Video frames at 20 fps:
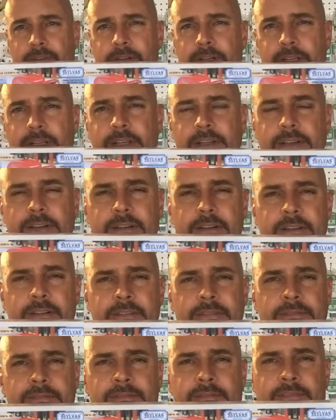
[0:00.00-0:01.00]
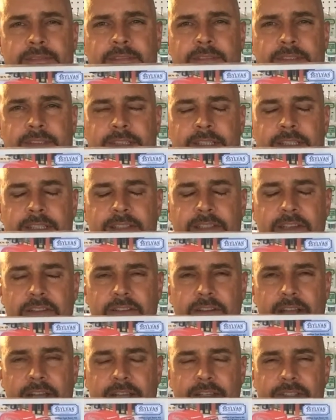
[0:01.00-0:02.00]
right here.
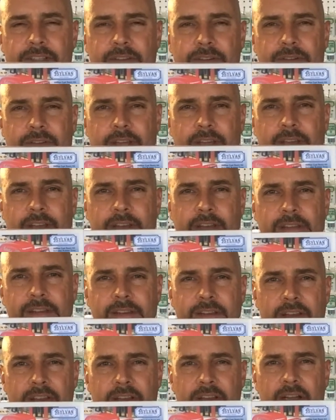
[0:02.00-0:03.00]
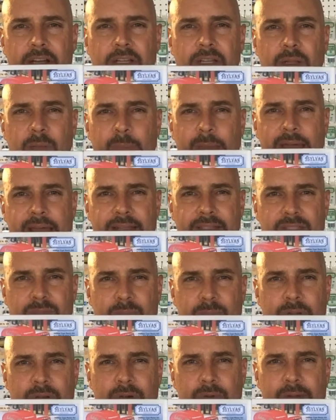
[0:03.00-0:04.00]
Another HO kit, a Labatt's
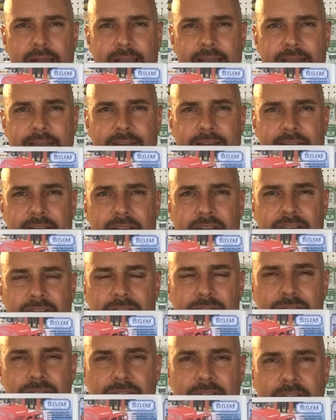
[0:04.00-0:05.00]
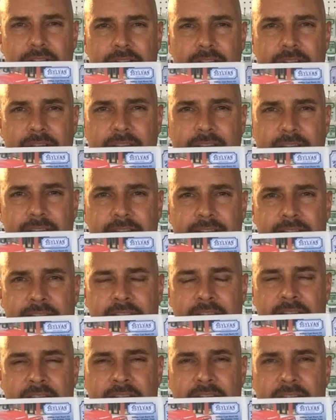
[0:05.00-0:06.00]
Beer Wagon, HO scale again.
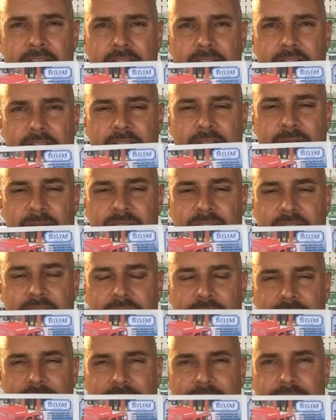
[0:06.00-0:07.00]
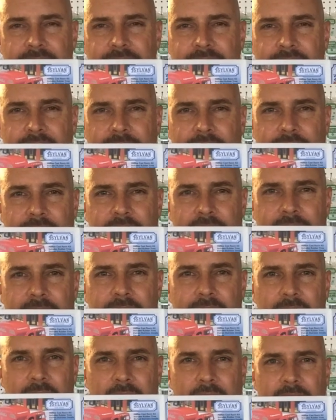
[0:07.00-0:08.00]
It's kind of got this Art
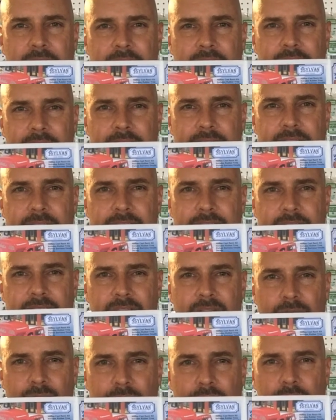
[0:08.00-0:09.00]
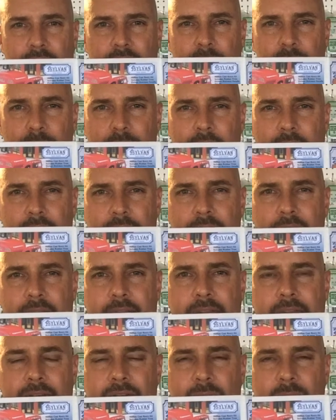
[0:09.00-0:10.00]
Deco look. It's a really bright
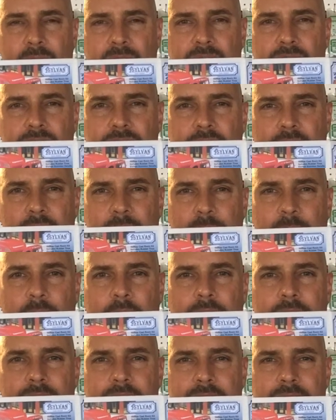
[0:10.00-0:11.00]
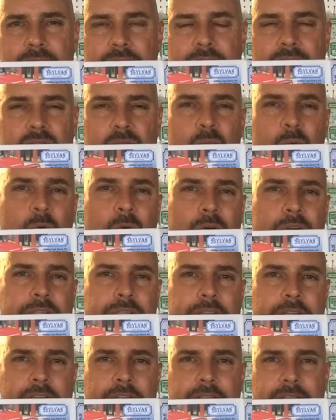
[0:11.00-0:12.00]
red, almost a sunburst. It's got some
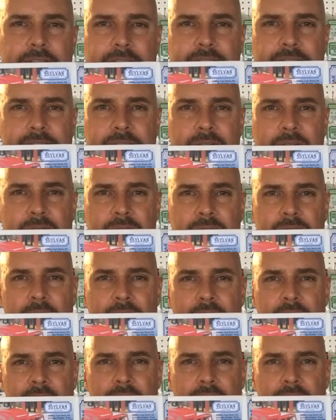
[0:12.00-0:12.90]
orange in it, so